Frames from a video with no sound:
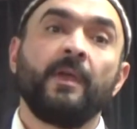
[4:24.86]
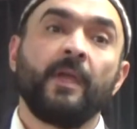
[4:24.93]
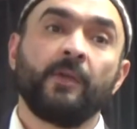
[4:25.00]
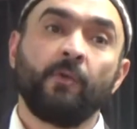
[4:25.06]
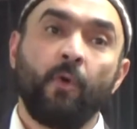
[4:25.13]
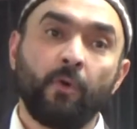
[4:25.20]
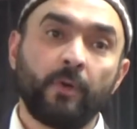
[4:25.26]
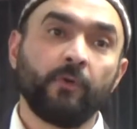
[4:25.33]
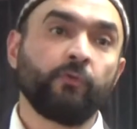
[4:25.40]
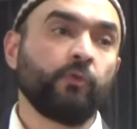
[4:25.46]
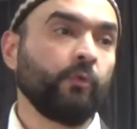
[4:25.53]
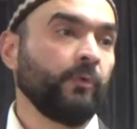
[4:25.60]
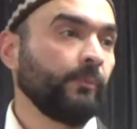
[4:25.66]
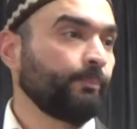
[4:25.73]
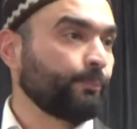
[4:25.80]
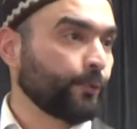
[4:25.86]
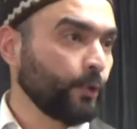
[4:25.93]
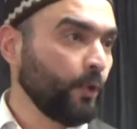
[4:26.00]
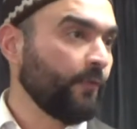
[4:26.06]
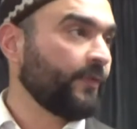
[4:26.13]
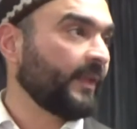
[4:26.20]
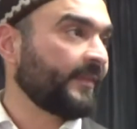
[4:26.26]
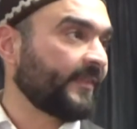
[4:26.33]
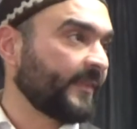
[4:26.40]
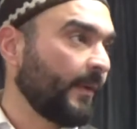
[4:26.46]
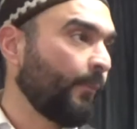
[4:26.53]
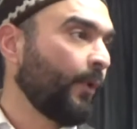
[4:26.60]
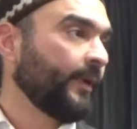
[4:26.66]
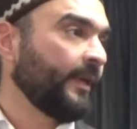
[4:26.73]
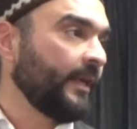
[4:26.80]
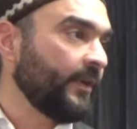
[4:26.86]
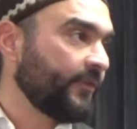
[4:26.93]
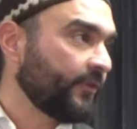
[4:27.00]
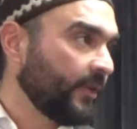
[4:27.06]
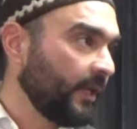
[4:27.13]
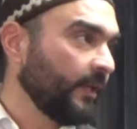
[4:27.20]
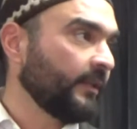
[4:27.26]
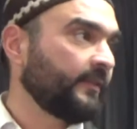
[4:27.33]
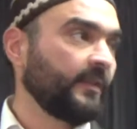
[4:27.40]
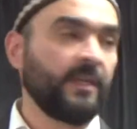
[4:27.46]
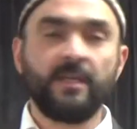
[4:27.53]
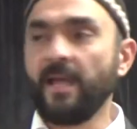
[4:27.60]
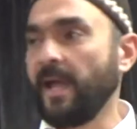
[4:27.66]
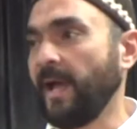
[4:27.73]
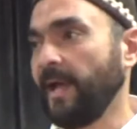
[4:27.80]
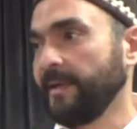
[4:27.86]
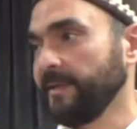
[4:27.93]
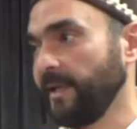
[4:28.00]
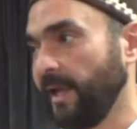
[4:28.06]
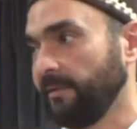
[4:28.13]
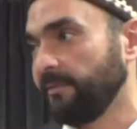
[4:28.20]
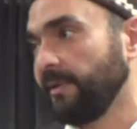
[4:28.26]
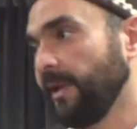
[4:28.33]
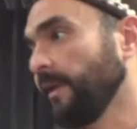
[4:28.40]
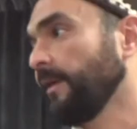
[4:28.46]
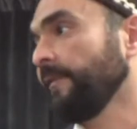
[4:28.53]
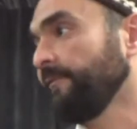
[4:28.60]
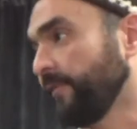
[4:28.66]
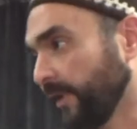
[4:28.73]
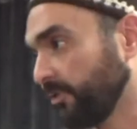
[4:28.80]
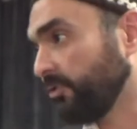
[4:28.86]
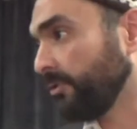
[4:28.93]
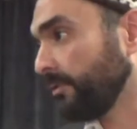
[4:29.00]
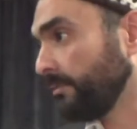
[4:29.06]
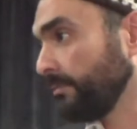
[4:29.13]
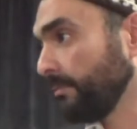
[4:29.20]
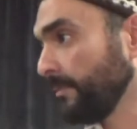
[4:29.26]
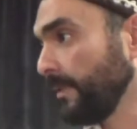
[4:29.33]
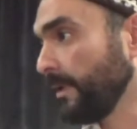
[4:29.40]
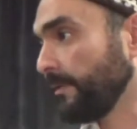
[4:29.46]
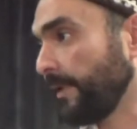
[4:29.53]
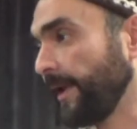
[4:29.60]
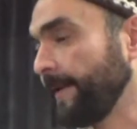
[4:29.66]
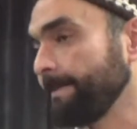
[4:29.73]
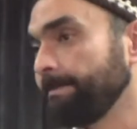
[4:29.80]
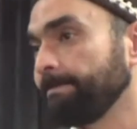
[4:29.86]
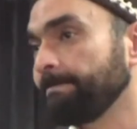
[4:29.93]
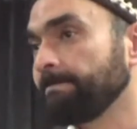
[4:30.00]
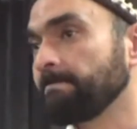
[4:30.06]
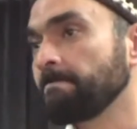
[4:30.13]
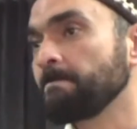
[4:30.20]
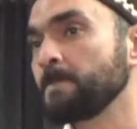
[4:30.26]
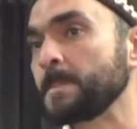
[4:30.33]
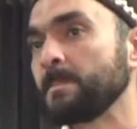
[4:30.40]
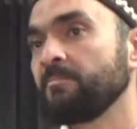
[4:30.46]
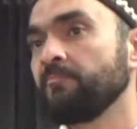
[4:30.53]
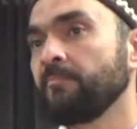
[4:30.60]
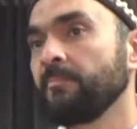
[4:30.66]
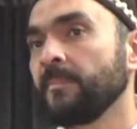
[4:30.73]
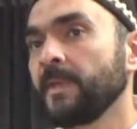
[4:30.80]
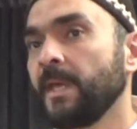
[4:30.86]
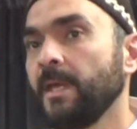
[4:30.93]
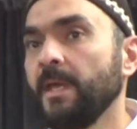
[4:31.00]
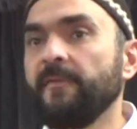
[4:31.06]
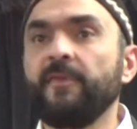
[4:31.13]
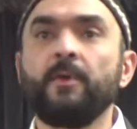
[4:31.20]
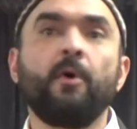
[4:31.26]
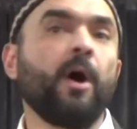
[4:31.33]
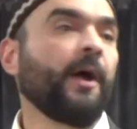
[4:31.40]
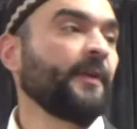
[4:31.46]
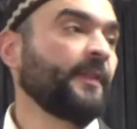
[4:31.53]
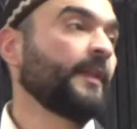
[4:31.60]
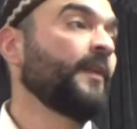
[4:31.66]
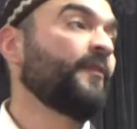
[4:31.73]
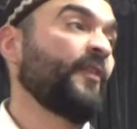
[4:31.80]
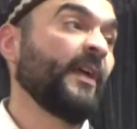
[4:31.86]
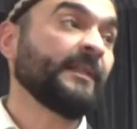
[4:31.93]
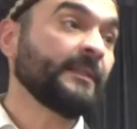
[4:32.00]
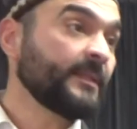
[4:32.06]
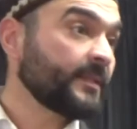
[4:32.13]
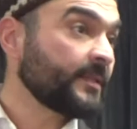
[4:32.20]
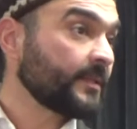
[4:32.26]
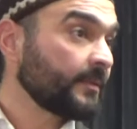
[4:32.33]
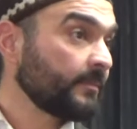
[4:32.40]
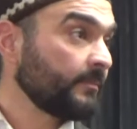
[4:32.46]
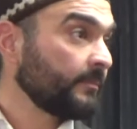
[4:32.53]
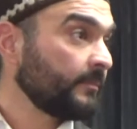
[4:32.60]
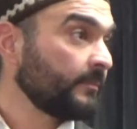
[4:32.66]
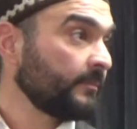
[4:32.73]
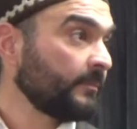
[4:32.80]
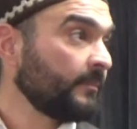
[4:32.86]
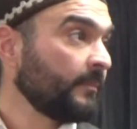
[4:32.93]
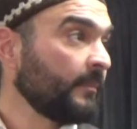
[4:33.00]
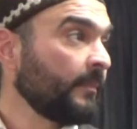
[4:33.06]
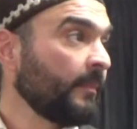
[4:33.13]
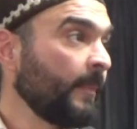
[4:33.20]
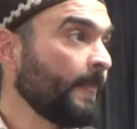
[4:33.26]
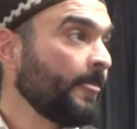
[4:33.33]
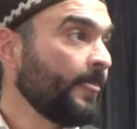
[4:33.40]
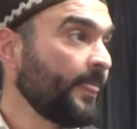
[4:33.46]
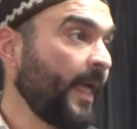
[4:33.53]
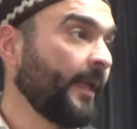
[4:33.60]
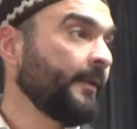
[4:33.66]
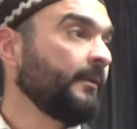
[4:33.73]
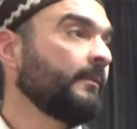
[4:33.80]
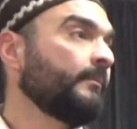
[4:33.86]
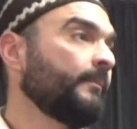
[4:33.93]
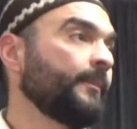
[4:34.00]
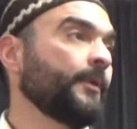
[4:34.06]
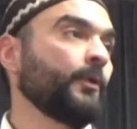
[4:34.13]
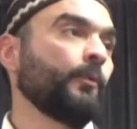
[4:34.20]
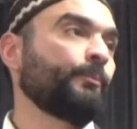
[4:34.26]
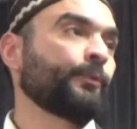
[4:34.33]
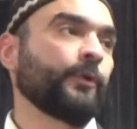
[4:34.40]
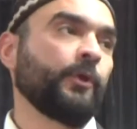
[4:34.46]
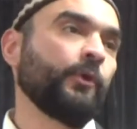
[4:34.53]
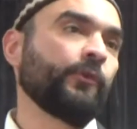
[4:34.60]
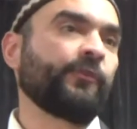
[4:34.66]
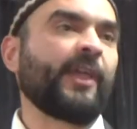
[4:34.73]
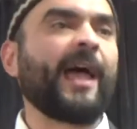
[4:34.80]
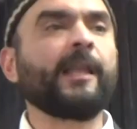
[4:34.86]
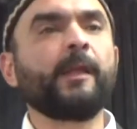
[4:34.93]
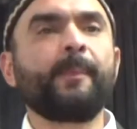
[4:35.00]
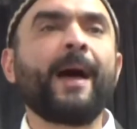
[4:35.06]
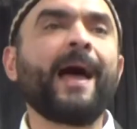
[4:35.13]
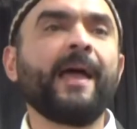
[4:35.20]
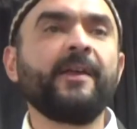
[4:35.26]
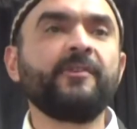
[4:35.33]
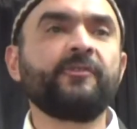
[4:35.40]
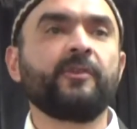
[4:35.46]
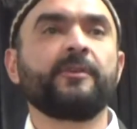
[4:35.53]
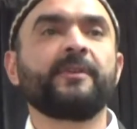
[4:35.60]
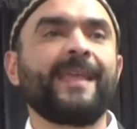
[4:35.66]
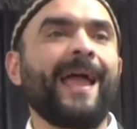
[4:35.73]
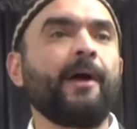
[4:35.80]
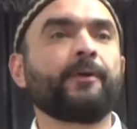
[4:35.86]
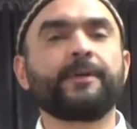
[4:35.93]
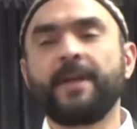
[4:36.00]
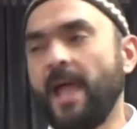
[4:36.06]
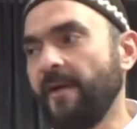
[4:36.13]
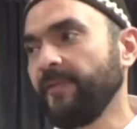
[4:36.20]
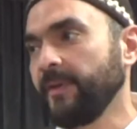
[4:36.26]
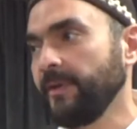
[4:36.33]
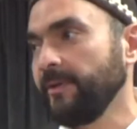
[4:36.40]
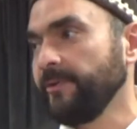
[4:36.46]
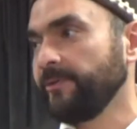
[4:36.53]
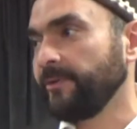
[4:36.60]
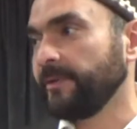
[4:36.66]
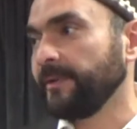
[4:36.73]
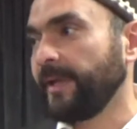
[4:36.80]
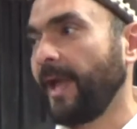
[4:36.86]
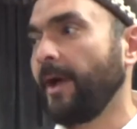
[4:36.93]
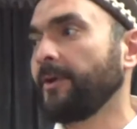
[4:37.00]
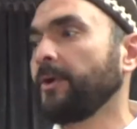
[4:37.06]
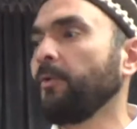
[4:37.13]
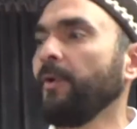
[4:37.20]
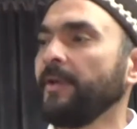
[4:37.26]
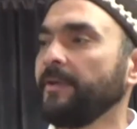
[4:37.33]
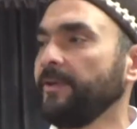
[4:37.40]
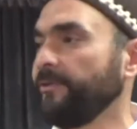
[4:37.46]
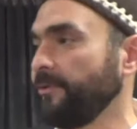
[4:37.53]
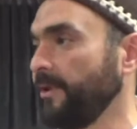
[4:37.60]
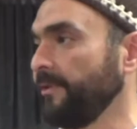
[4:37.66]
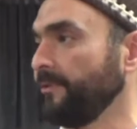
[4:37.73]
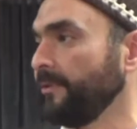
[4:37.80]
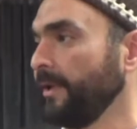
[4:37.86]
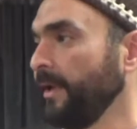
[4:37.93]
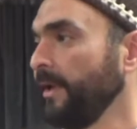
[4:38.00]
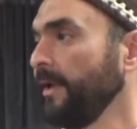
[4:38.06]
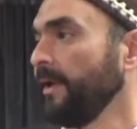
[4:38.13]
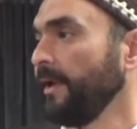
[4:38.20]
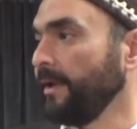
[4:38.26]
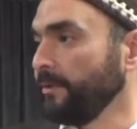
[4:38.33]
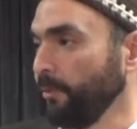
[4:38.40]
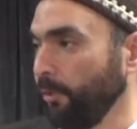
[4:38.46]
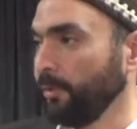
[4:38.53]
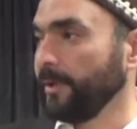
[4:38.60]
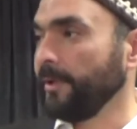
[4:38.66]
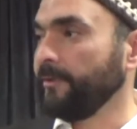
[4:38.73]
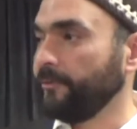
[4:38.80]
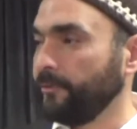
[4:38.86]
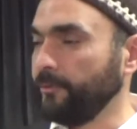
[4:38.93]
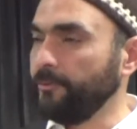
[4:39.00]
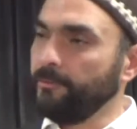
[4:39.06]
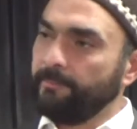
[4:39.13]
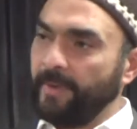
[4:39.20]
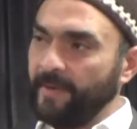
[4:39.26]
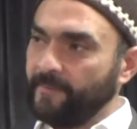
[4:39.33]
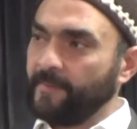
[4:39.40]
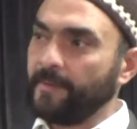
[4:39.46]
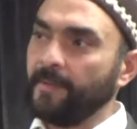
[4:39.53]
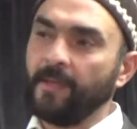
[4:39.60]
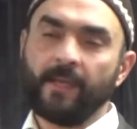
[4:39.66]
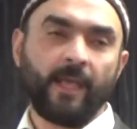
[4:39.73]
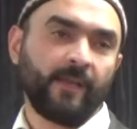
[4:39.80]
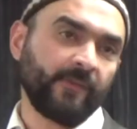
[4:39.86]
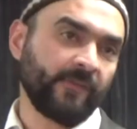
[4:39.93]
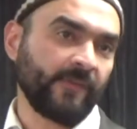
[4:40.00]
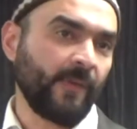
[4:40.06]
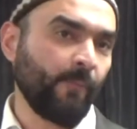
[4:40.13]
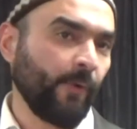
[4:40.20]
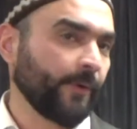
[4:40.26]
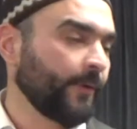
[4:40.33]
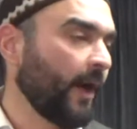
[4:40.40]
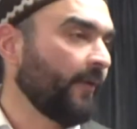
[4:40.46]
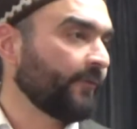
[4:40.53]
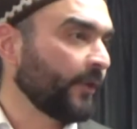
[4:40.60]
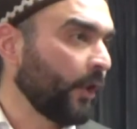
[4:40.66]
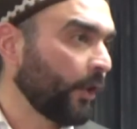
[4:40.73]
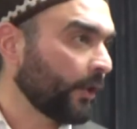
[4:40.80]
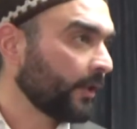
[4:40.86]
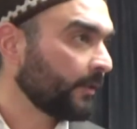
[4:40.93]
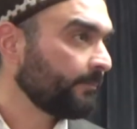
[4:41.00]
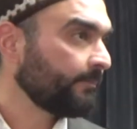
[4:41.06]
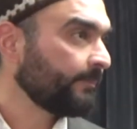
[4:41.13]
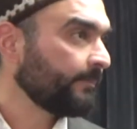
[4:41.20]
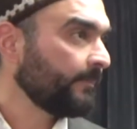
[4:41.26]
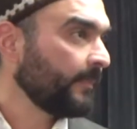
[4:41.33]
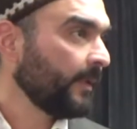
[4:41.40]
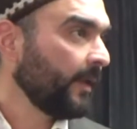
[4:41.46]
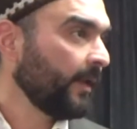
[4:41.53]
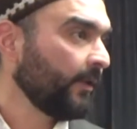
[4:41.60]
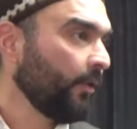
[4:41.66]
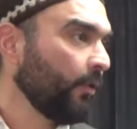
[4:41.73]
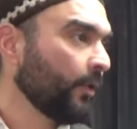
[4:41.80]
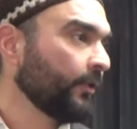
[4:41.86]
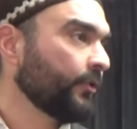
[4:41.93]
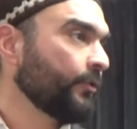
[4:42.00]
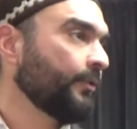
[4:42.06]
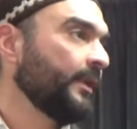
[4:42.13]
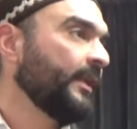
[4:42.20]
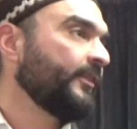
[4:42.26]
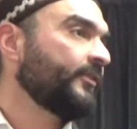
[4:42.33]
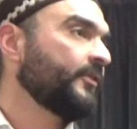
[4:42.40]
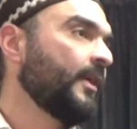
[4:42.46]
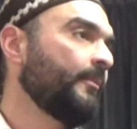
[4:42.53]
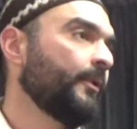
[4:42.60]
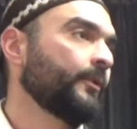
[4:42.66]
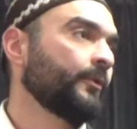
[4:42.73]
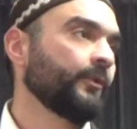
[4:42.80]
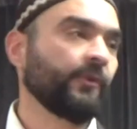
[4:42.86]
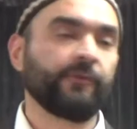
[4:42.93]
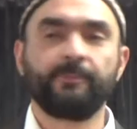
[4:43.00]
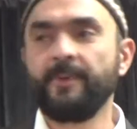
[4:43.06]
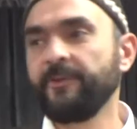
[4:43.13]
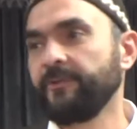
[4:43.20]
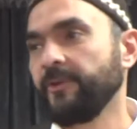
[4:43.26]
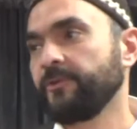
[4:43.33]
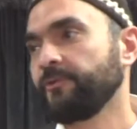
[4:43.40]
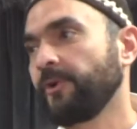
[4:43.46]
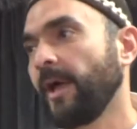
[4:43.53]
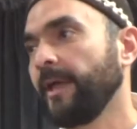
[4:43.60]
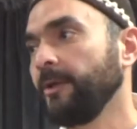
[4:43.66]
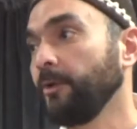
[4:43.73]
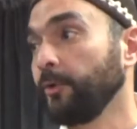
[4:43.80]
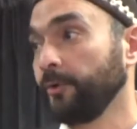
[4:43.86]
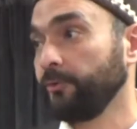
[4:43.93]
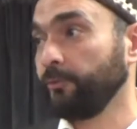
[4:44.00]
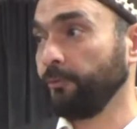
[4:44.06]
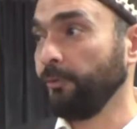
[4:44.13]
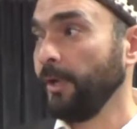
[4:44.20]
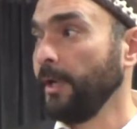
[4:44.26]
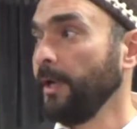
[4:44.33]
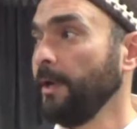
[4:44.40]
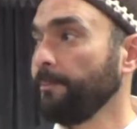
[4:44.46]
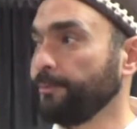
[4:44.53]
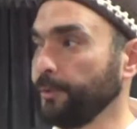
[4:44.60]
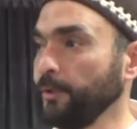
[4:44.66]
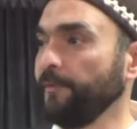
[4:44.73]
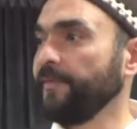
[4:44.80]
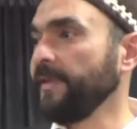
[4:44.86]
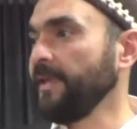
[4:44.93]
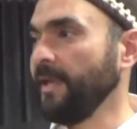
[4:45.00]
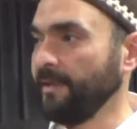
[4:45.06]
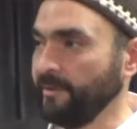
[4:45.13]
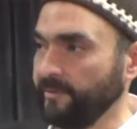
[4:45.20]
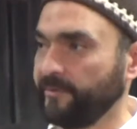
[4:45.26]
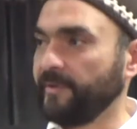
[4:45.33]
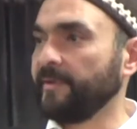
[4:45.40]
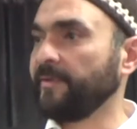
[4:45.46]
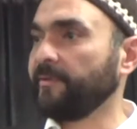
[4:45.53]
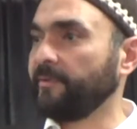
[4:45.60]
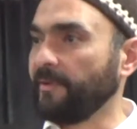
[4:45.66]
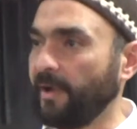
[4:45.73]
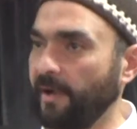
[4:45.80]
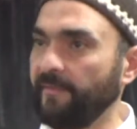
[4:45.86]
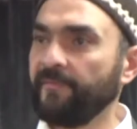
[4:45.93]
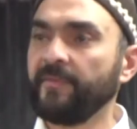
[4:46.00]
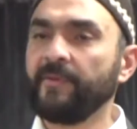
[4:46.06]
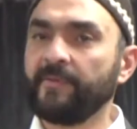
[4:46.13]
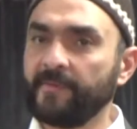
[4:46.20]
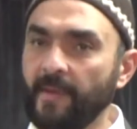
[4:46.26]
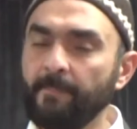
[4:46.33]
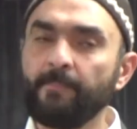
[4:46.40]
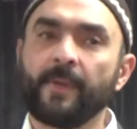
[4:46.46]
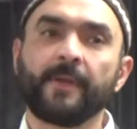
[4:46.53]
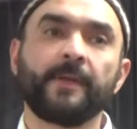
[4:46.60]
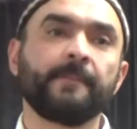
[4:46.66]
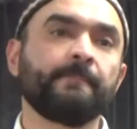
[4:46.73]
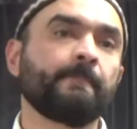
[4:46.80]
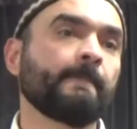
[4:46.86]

in order to prove that someone is guilty and get a conviction. Right? If you are the defense, then you produce alibis and counter evidence and counter witnesses in order to basically get someone off the hook, in order to release someone or dismiss a trial or to prove the innocence of somebody.